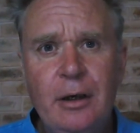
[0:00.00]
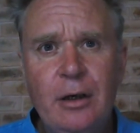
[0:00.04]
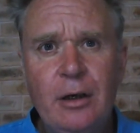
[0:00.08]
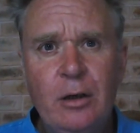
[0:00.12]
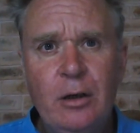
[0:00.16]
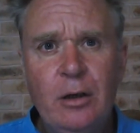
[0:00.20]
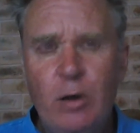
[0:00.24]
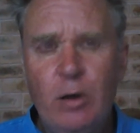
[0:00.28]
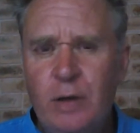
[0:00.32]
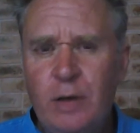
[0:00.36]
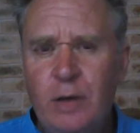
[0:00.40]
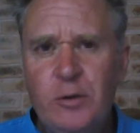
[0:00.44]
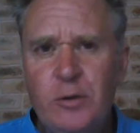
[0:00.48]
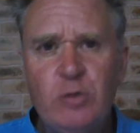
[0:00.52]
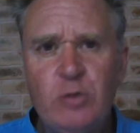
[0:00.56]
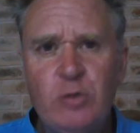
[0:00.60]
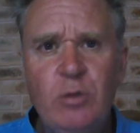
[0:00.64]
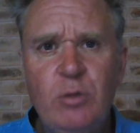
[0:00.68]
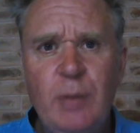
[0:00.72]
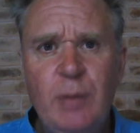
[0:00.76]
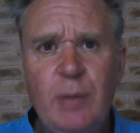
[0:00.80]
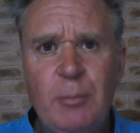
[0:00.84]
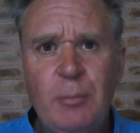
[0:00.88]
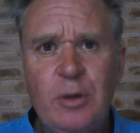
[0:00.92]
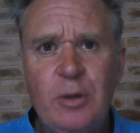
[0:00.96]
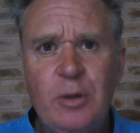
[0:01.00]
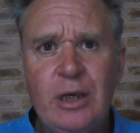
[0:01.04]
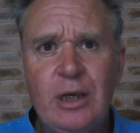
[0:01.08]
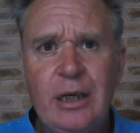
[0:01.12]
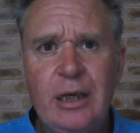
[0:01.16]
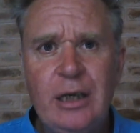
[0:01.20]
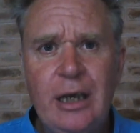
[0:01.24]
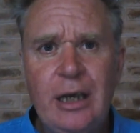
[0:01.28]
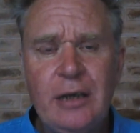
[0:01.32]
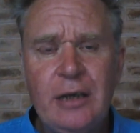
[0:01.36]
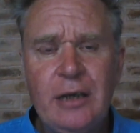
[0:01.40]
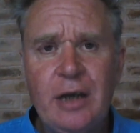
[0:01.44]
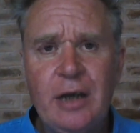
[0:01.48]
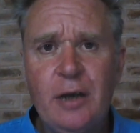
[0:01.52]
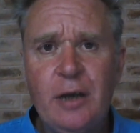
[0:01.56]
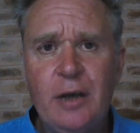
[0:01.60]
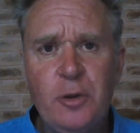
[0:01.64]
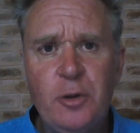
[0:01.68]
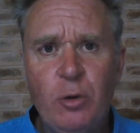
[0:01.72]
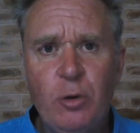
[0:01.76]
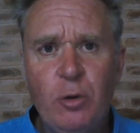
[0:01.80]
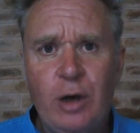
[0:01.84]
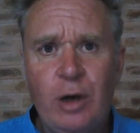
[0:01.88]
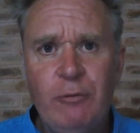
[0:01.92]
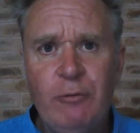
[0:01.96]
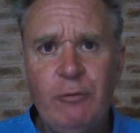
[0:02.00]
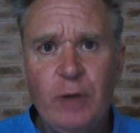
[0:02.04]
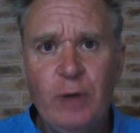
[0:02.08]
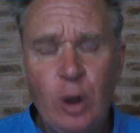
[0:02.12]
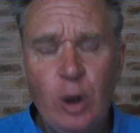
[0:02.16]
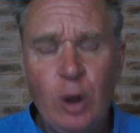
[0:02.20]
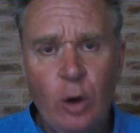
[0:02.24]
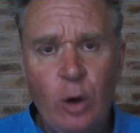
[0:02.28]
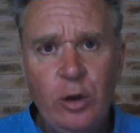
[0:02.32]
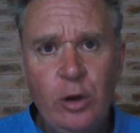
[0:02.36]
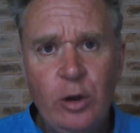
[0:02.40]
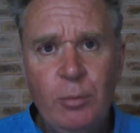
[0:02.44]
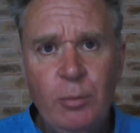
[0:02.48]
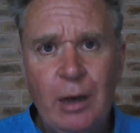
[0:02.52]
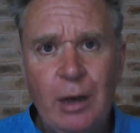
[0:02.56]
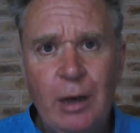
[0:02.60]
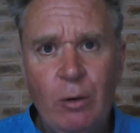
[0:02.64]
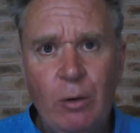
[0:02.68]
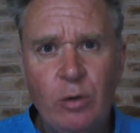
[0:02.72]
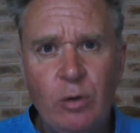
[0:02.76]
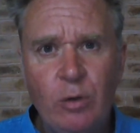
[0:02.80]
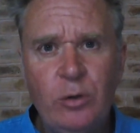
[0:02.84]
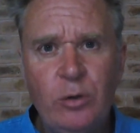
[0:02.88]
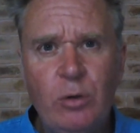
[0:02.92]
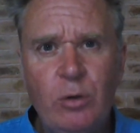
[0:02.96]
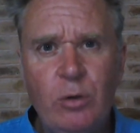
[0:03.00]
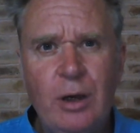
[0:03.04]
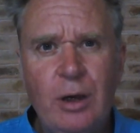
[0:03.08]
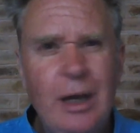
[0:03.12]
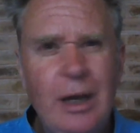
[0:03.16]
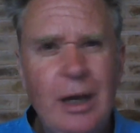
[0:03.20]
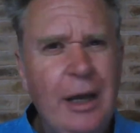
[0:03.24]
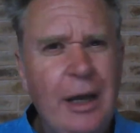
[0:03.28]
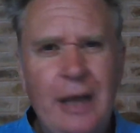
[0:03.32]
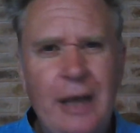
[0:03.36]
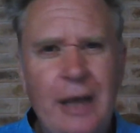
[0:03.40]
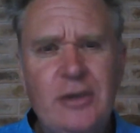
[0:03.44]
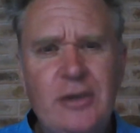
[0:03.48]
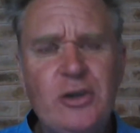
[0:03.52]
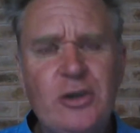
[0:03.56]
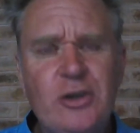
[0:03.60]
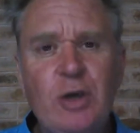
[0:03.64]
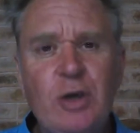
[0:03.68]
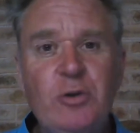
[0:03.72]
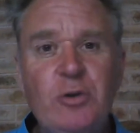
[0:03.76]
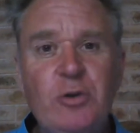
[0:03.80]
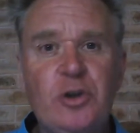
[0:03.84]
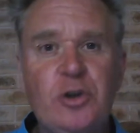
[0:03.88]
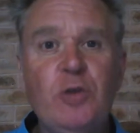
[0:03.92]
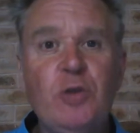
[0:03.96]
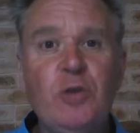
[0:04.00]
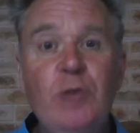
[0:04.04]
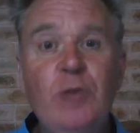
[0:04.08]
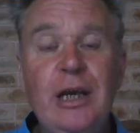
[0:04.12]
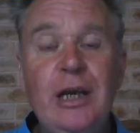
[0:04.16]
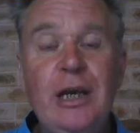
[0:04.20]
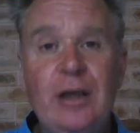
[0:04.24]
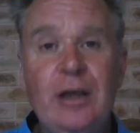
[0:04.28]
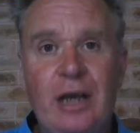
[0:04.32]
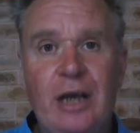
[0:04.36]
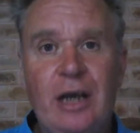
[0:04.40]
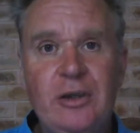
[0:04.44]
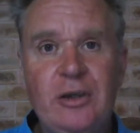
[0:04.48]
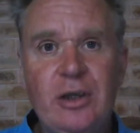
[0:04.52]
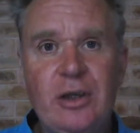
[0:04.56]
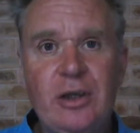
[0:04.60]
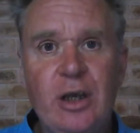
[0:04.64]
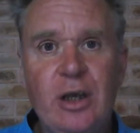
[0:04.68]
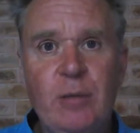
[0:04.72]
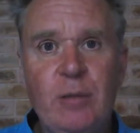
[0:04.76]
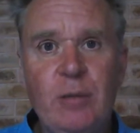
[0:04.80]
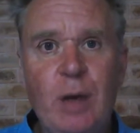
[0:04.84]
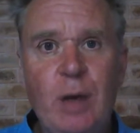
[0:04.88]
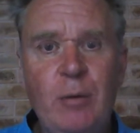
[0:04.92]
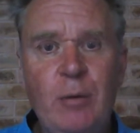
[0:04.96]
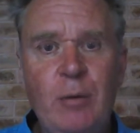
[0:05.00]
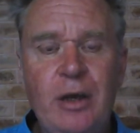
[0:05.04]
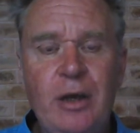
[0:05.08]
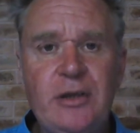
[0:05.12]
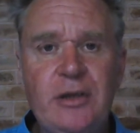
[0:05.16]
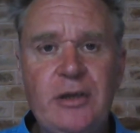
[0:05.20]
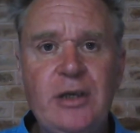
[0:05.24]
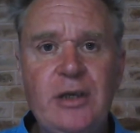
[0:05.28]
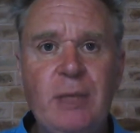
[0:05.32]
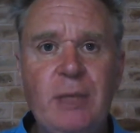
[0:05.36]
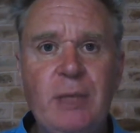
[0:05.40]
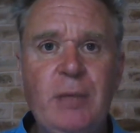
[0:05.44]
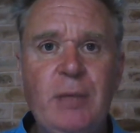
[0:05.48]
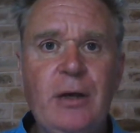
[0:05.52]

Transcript: God, I've just remembered a gig that I thought I'd forgotten about. Or do I? It's so surreal, actually, at the moment, isn't it?